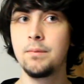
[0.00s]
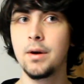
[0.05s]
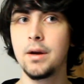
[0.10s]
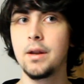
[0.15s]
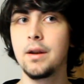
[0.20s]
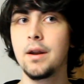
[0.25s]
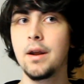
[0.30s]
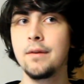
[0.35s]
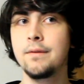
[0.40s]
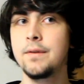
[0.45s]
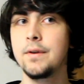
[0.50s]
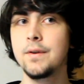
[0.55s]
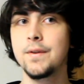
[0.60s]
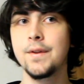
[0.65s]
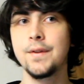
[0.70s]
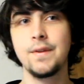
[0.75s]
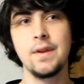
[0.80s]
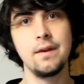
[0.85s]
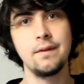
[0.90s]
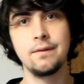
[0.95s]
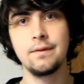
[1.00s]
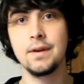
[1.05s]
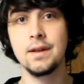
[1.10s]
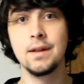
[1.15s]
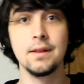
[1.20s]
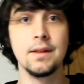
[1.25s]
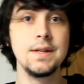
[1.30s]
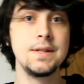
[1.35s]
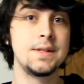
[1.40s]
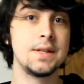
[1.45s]
but I feel that they've
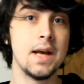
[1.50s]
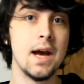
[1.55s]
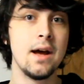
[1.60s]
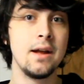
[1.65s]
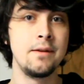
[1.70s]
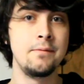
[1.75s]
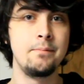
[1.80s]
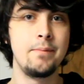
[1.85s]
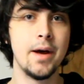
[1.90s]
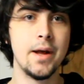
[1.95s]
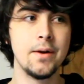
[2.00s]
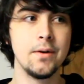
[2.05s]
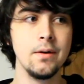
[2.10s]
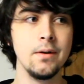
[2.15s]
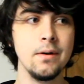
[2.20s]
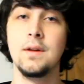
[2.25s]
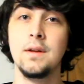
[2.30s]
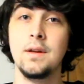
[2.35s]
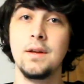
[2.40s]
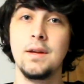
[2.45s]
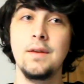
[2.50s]
at least gotten better.